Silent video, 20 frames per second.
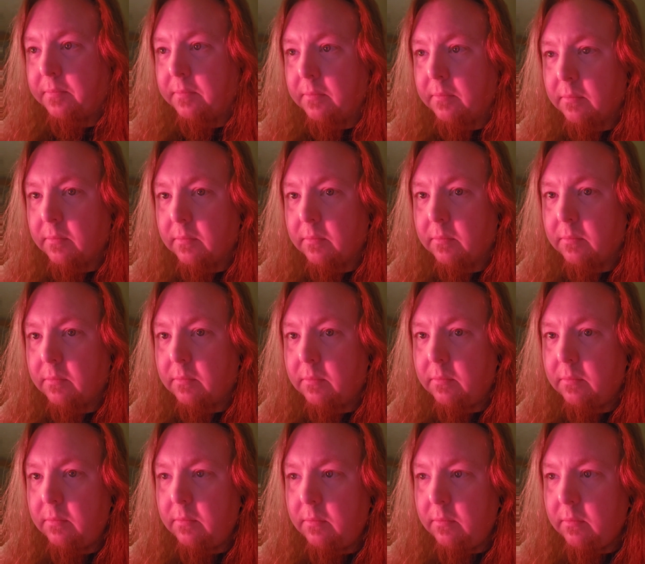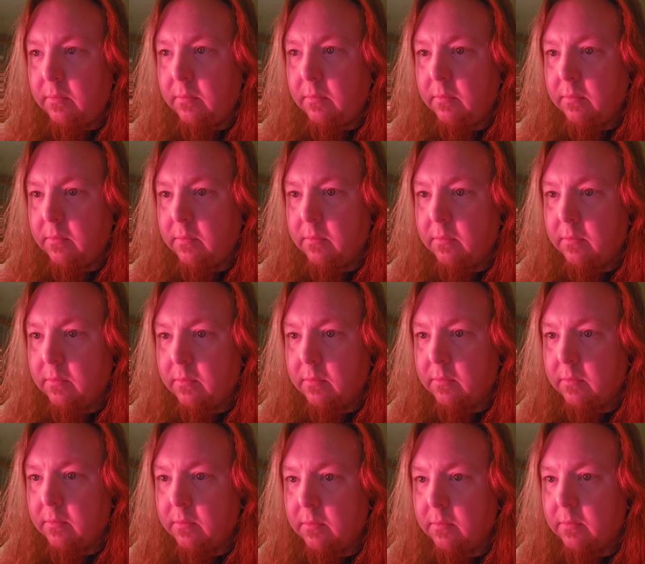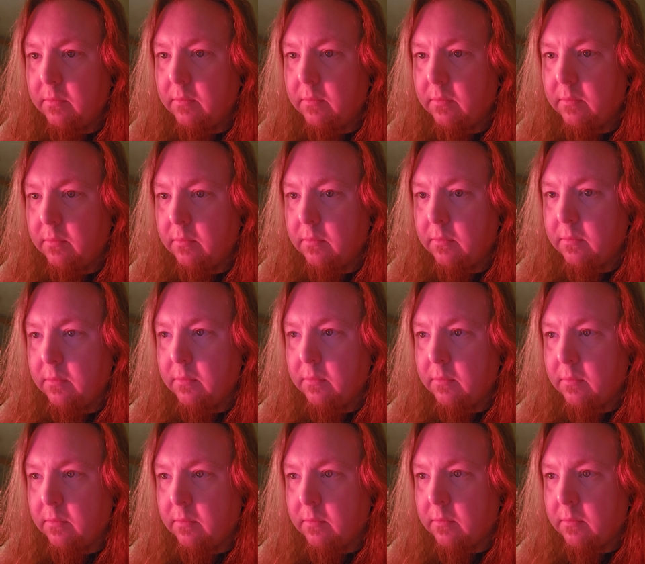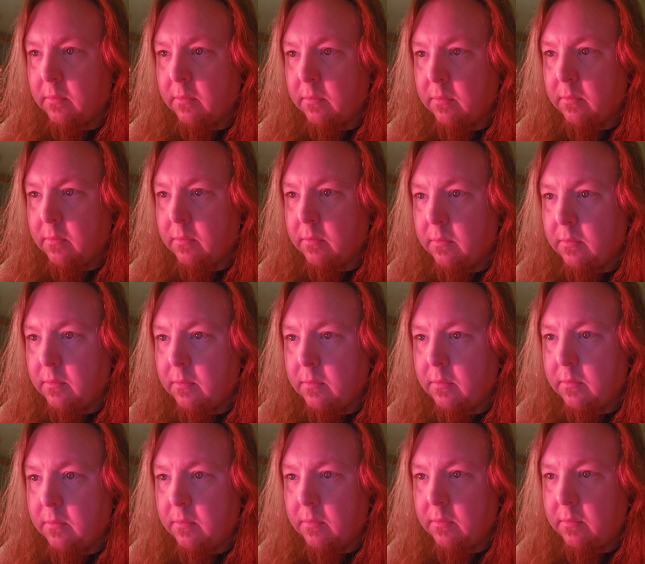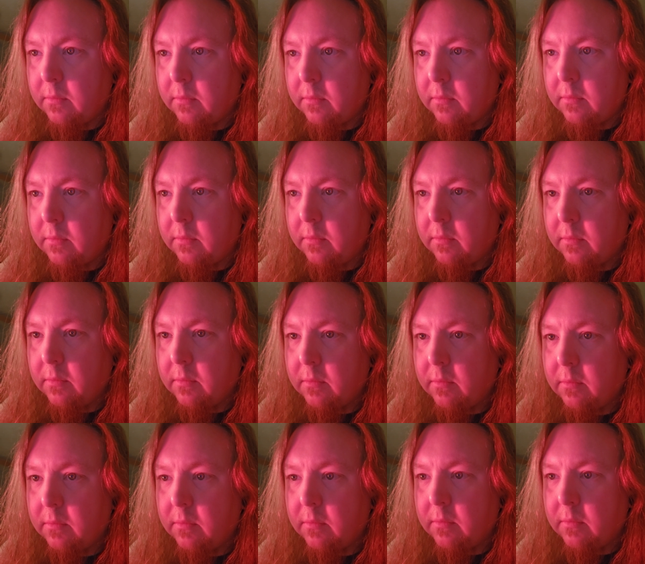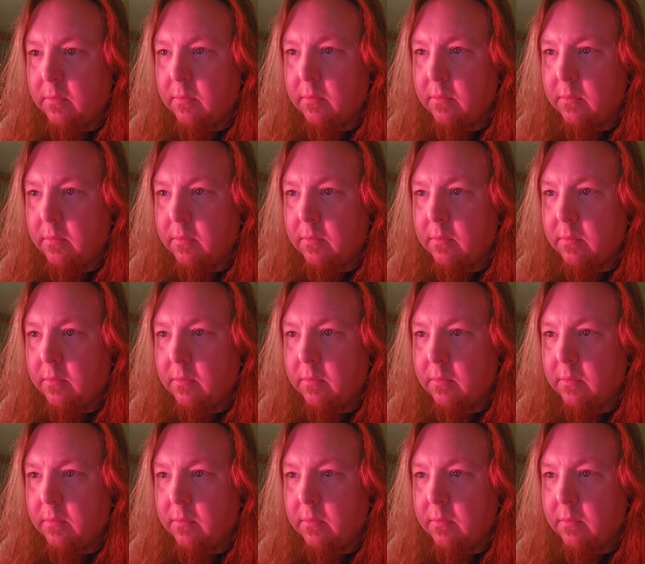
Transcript: (silence)